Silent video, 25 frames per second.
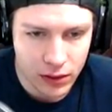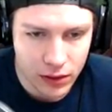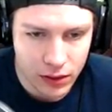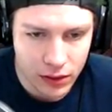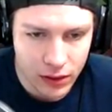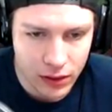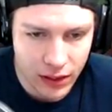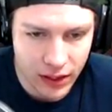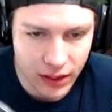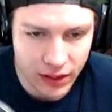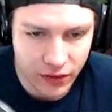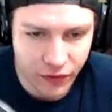
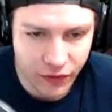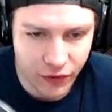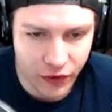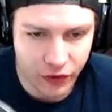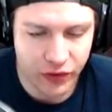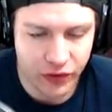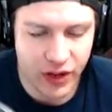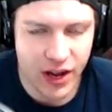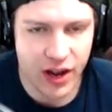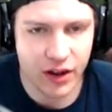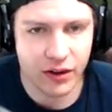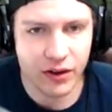That's first
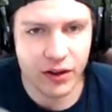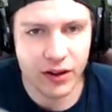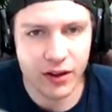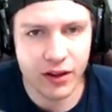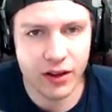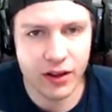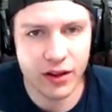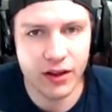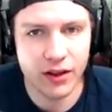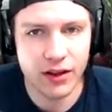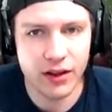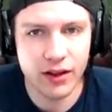down.
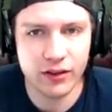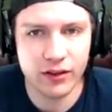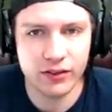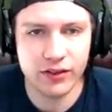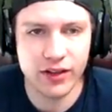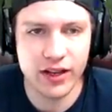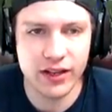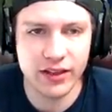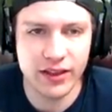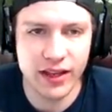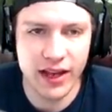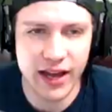I'll
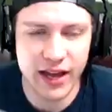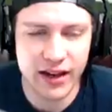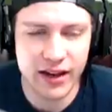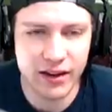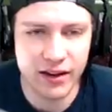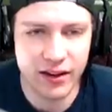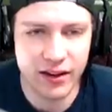take that.